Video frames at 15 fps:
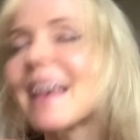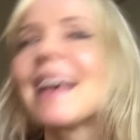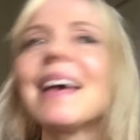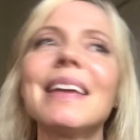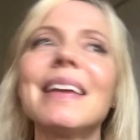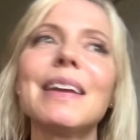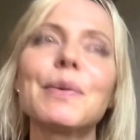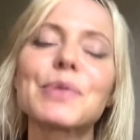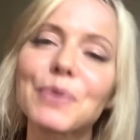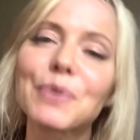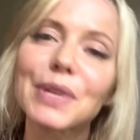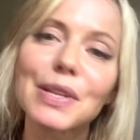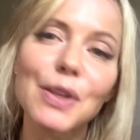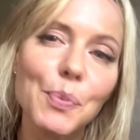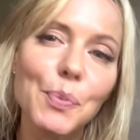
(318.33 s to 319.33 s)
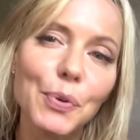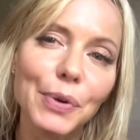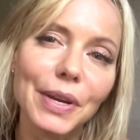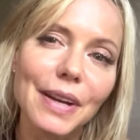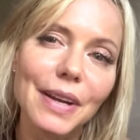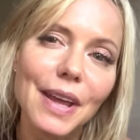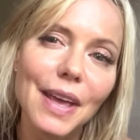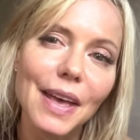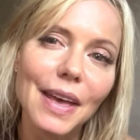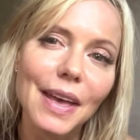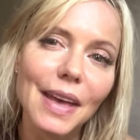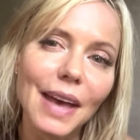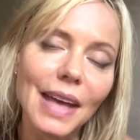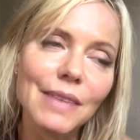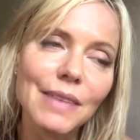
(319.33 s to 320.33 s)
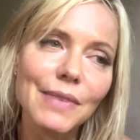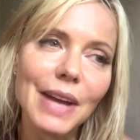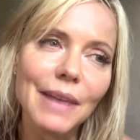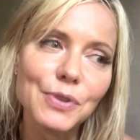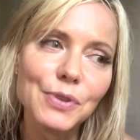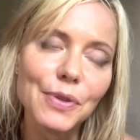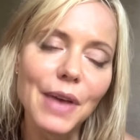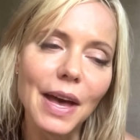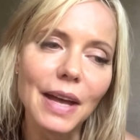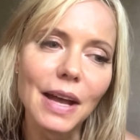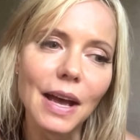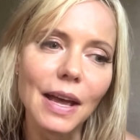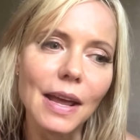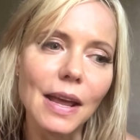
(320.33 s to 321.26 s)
And it was a really low point. And even after that,